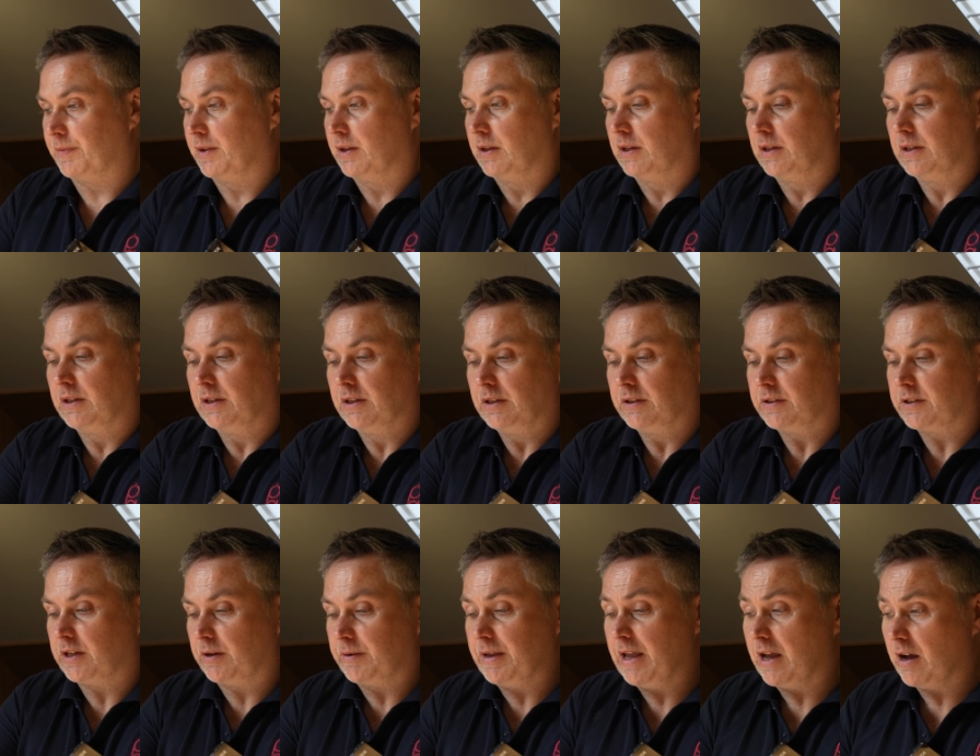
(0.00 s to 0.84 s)

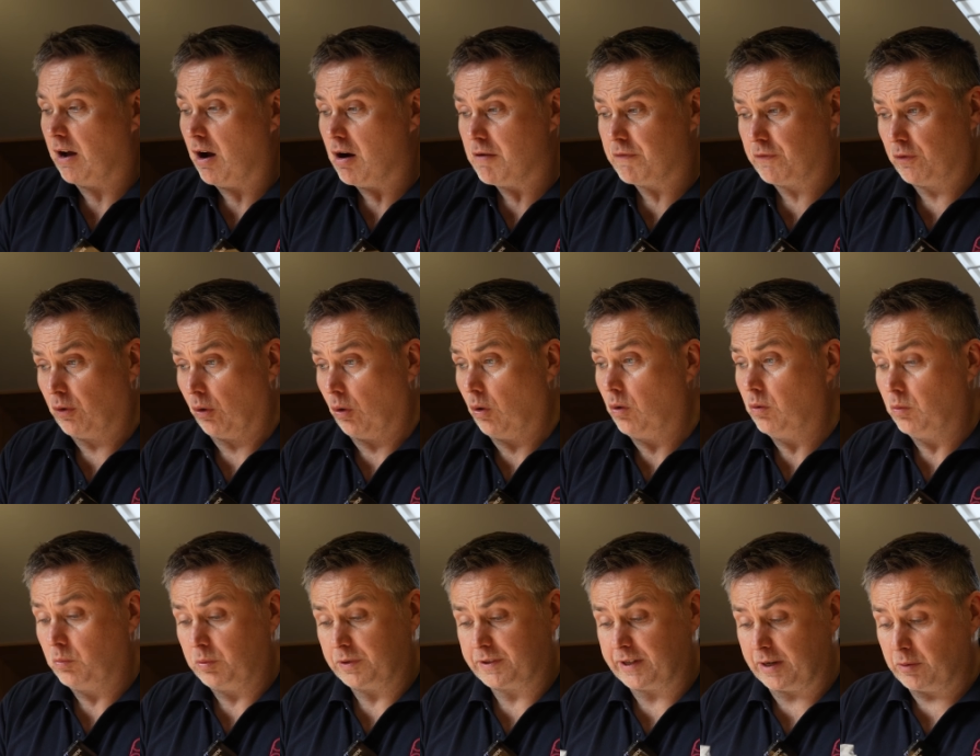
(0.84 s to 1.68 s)
So yeah,
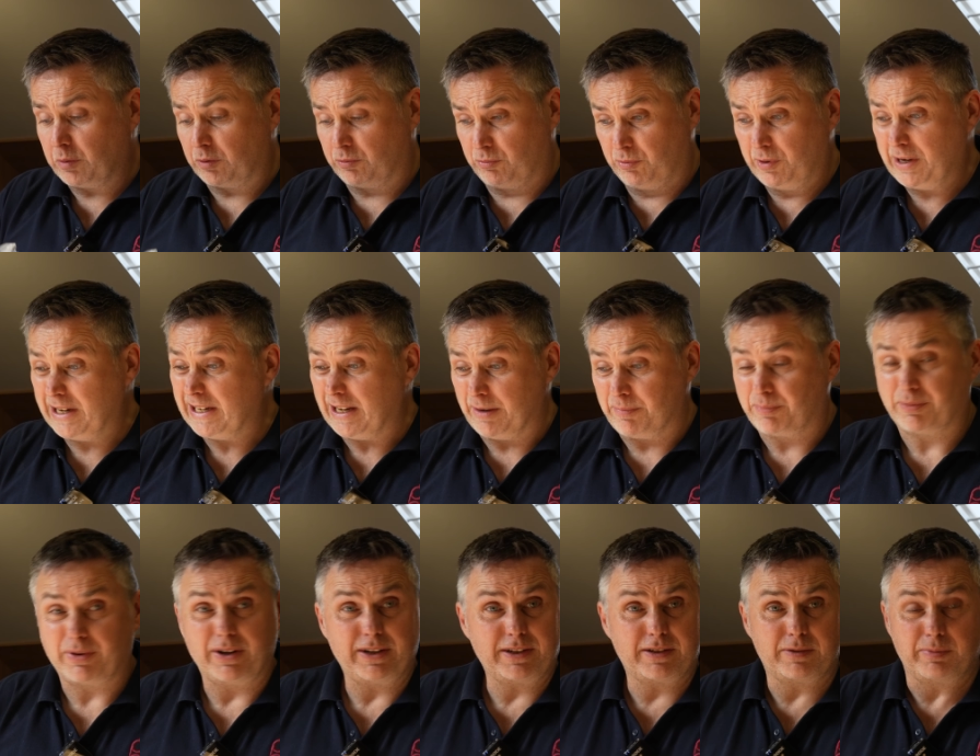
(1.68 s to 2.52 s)
overall, we'll say we're really
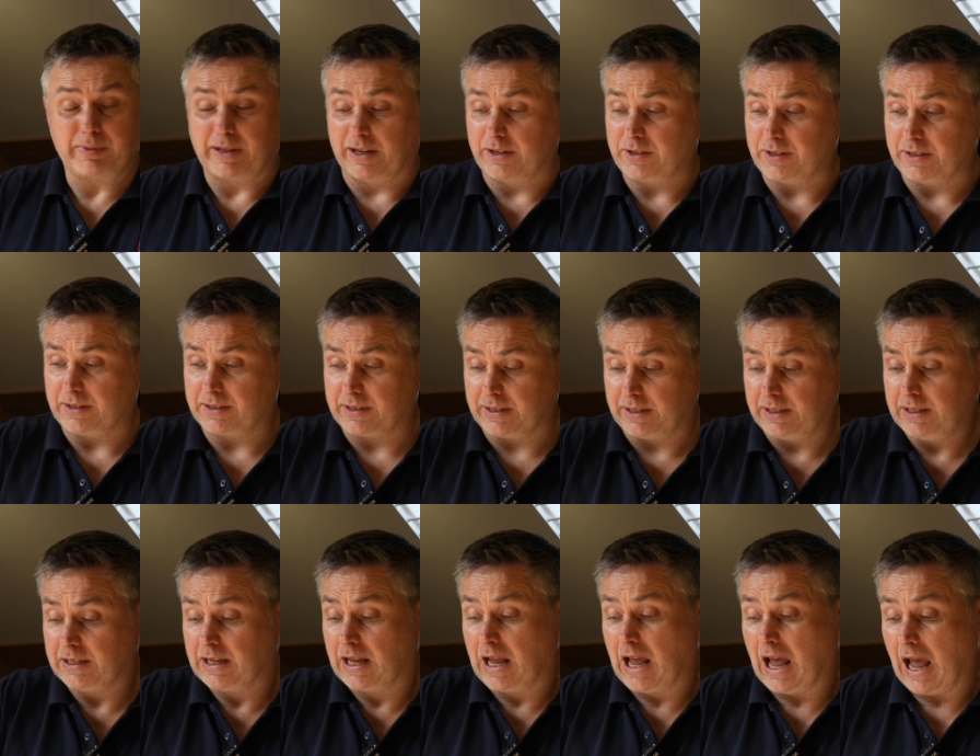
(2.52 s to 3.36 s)
impressed with
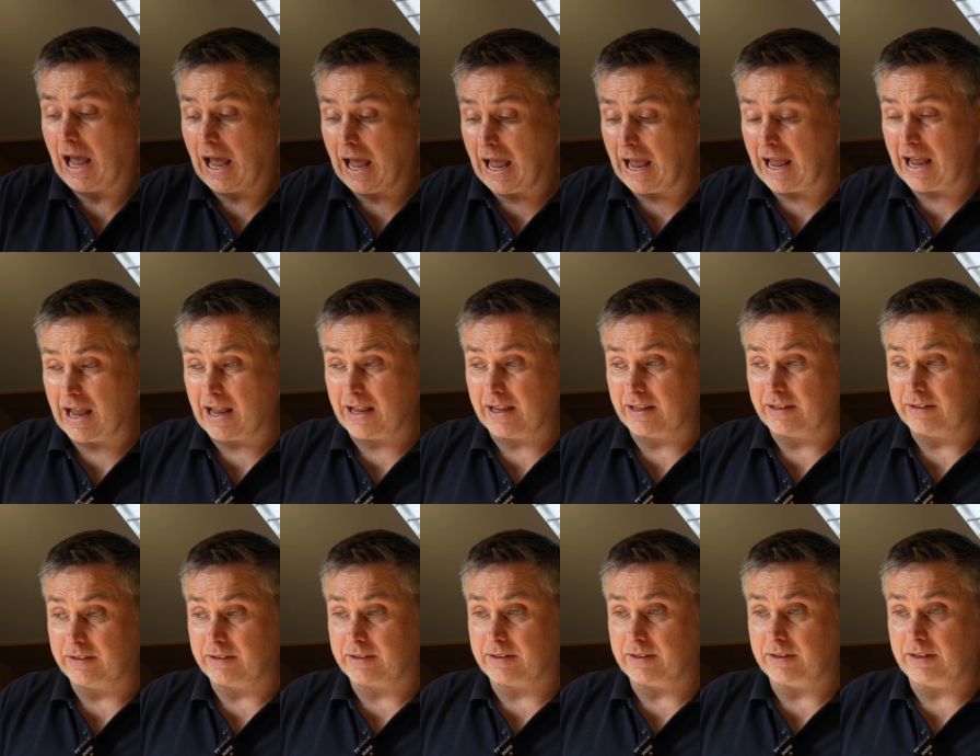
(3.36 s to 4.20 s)
AGT
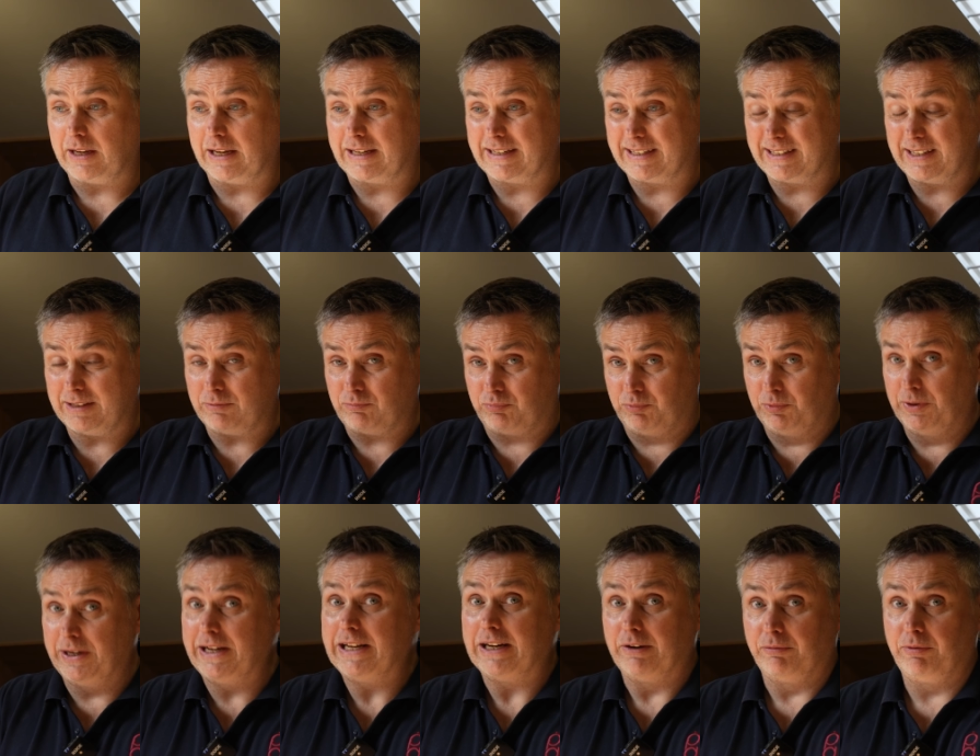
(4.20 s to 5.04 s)
and
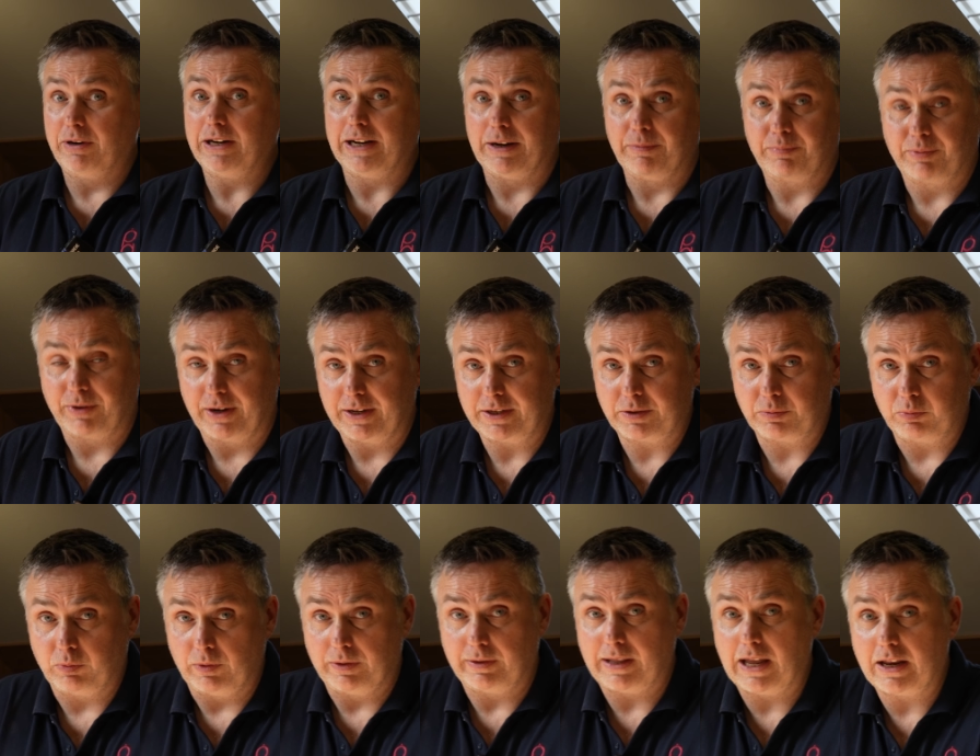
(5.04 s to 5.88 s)
really, really impressed
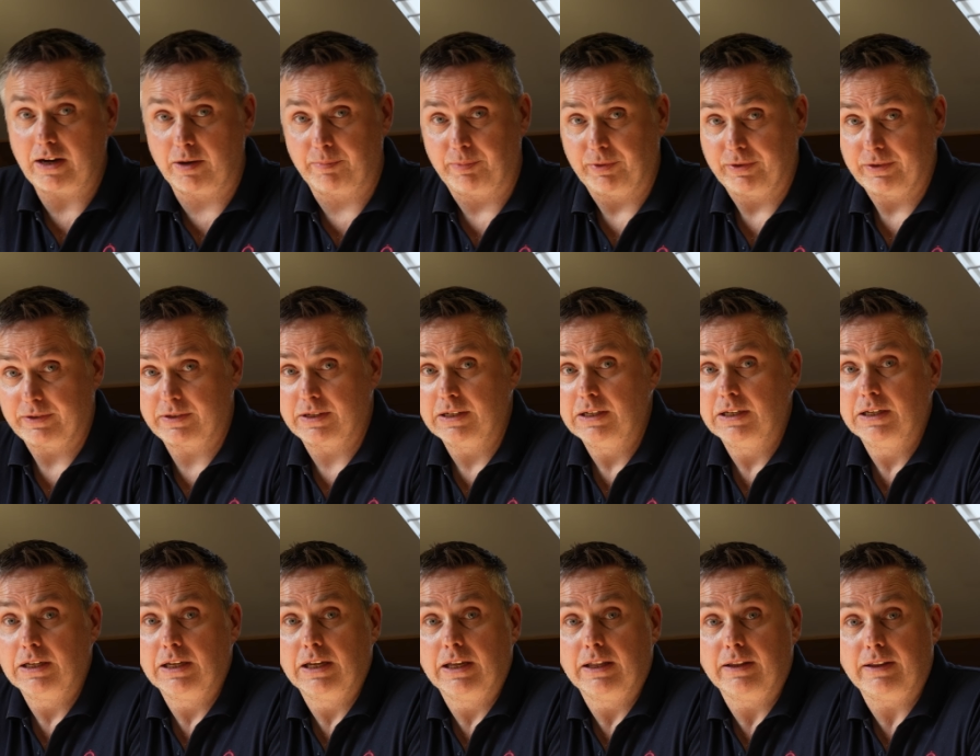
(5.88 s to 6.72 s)
with Edgar Brothers,
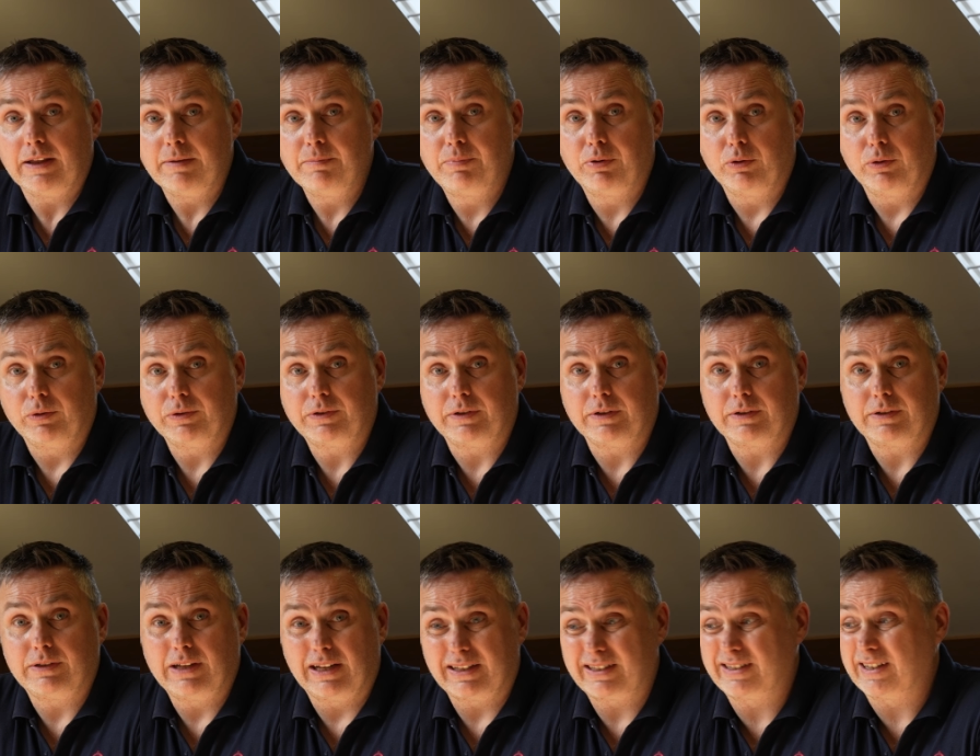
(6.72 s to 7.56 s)
the importers,
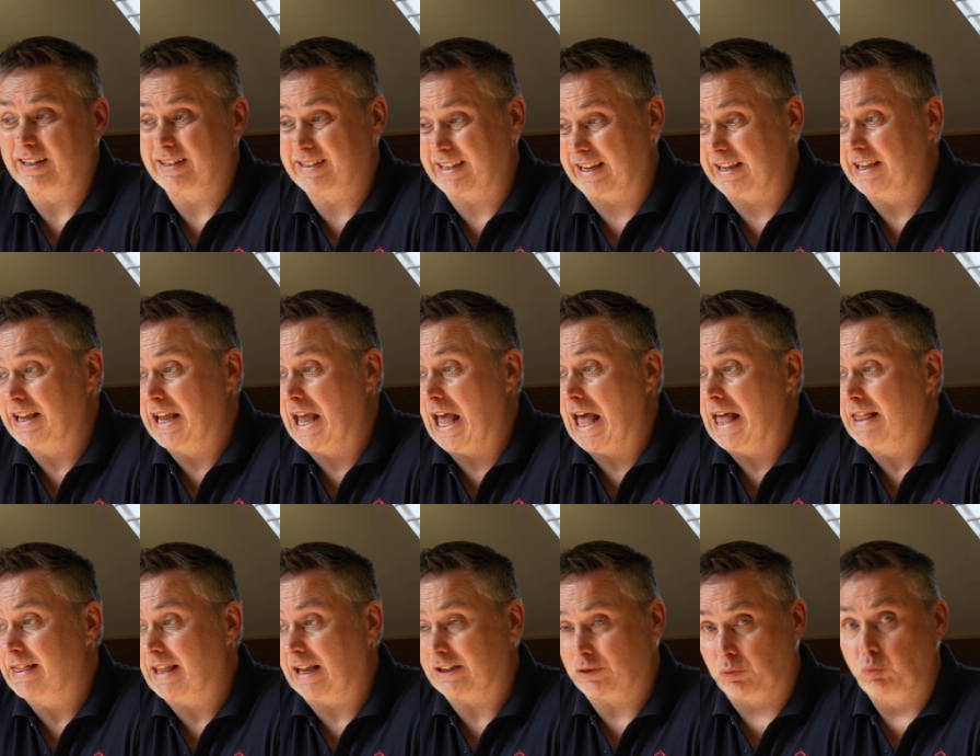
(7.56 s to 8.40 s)
and that's, I say,
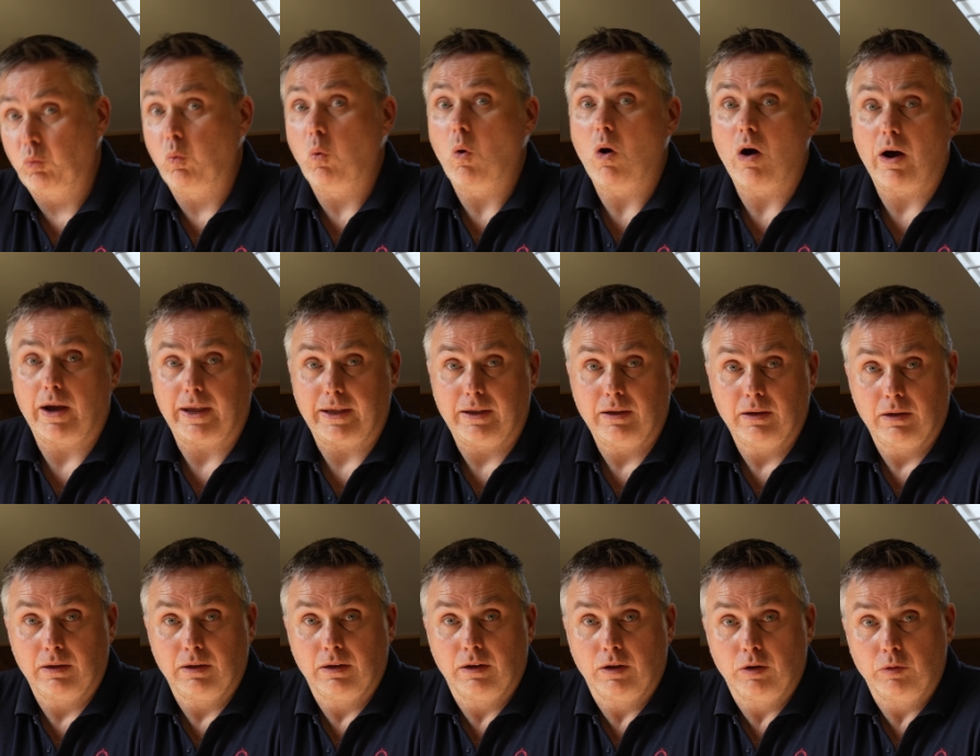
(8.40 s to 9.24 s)
that's why
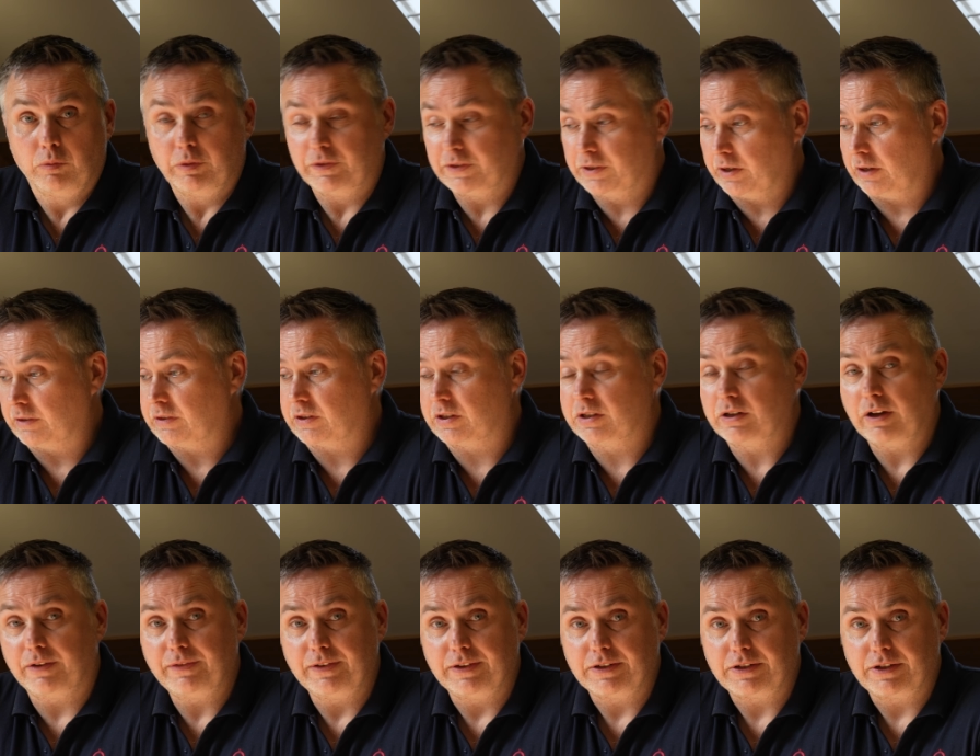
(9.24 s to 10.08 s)
we decided to
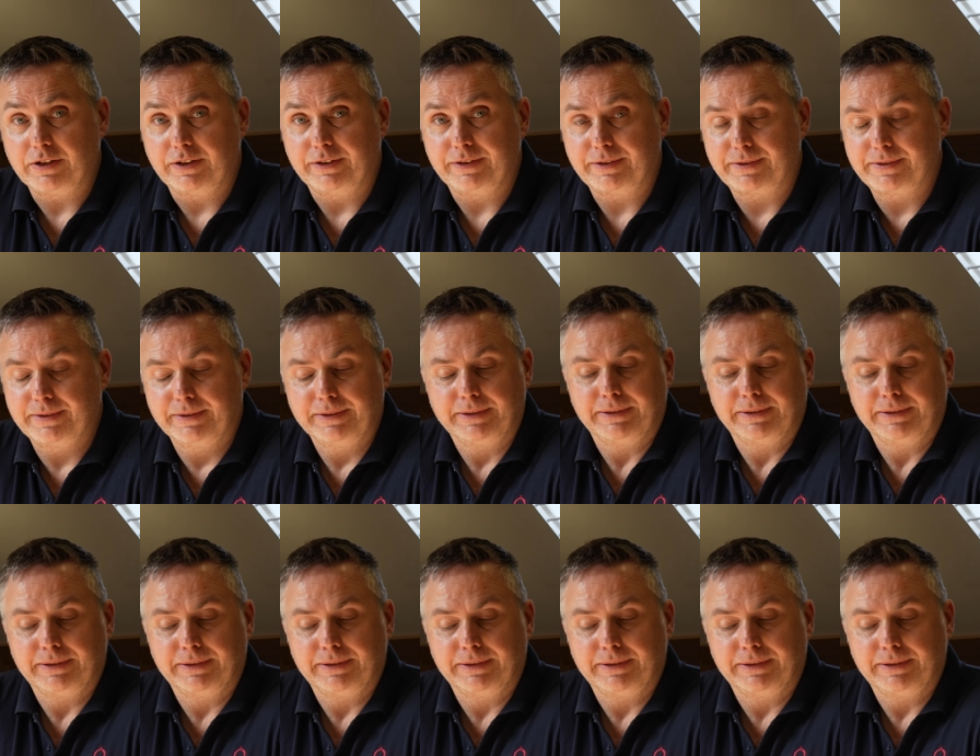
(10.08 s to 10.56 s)
stop these guns.